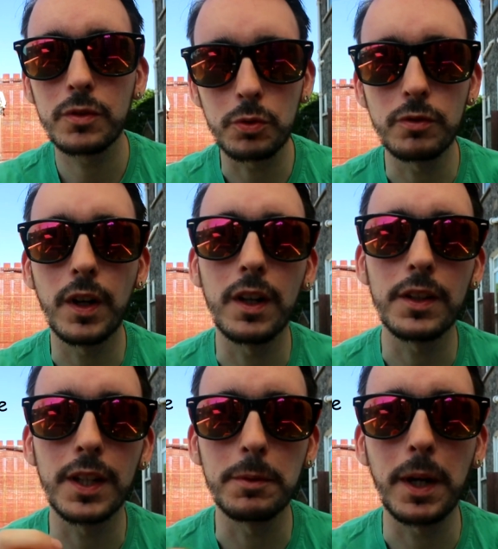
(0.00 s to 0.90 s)
so
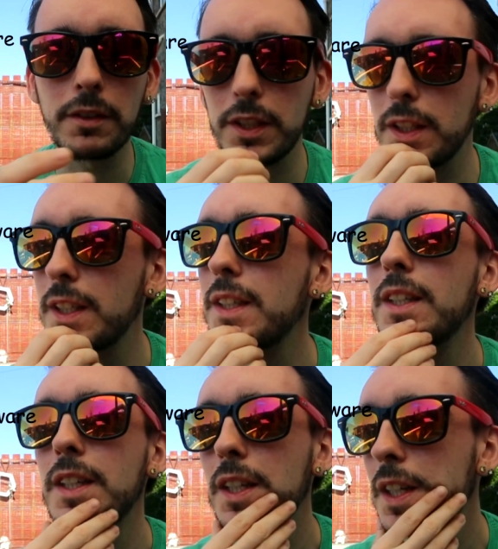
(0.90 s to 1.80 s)
far than the Mavic.
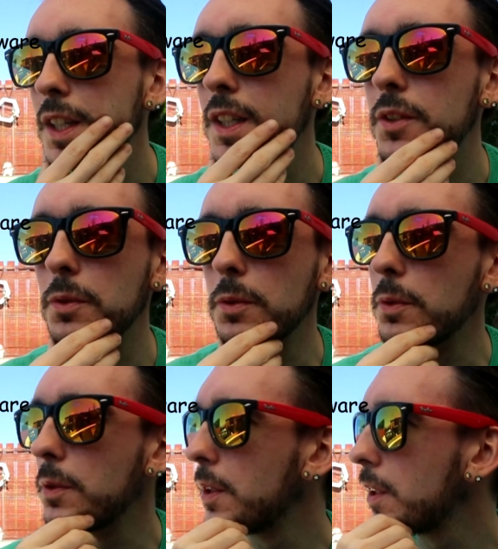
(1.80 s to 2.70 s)
So